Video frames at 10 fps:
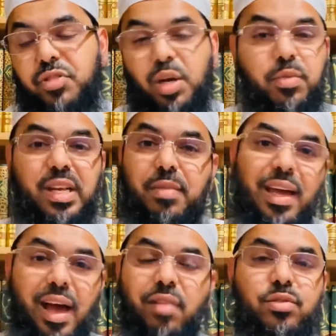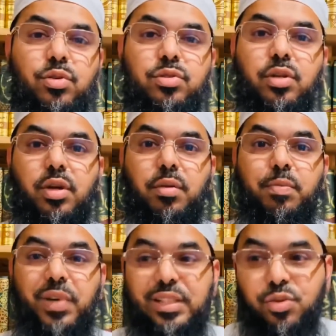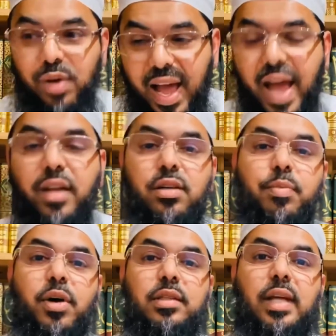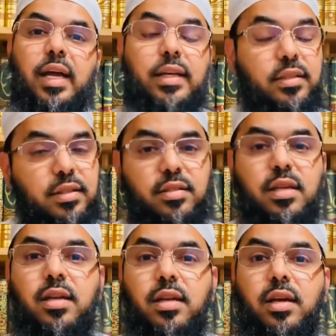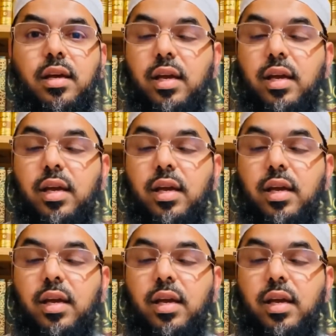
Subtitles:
Somebody may have those, but to act upon that is a sin